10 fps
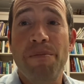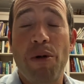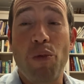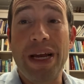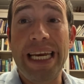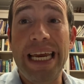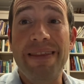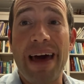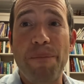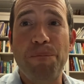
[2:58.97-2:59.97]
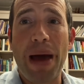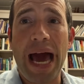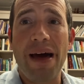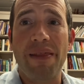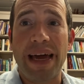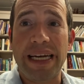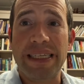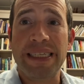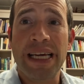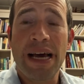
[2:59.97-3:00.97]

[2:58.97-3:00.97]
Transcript: But we need that balance